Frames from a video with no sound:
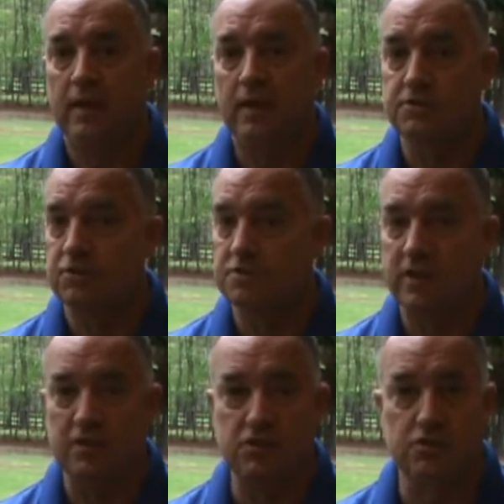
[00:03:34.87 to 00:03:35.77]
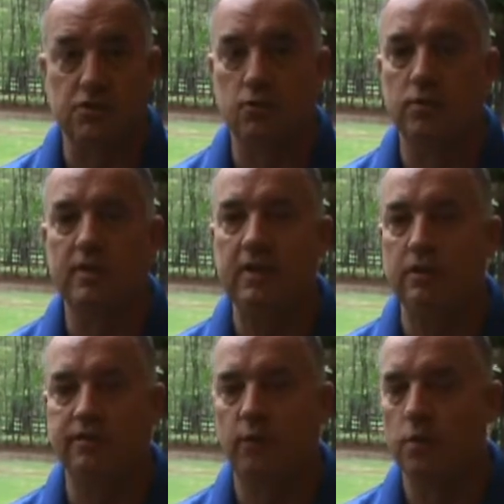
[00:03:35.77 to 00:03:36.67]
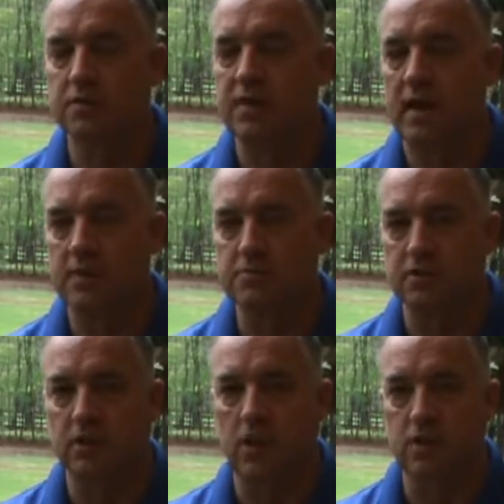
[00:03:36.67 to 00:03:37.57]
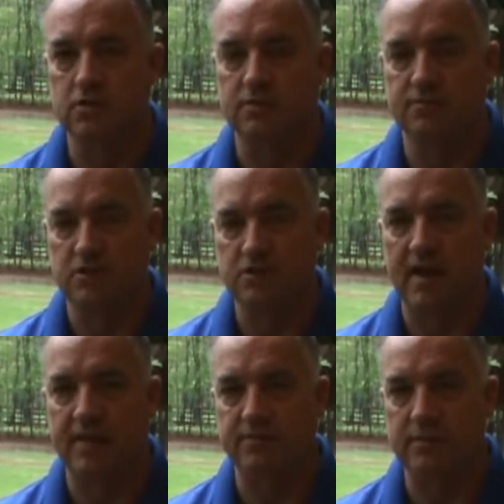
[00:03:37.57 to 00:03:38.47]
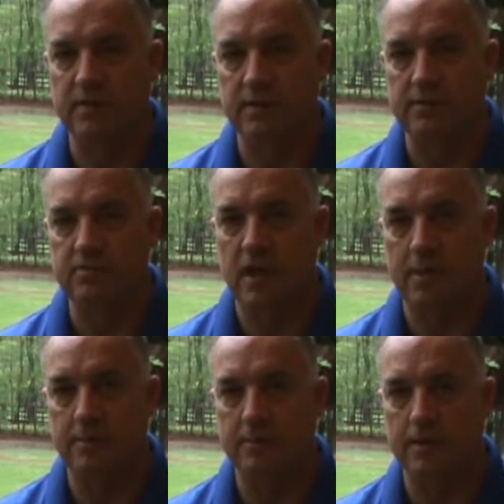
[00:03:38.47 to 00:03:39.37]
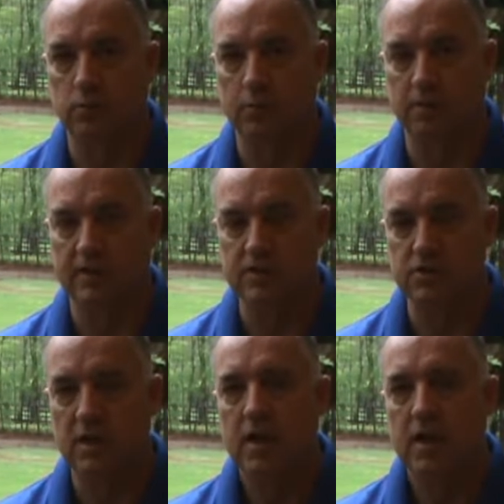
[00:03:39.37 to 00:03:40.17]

It's 3 or 4 times the cost of just having the timing belt replaced.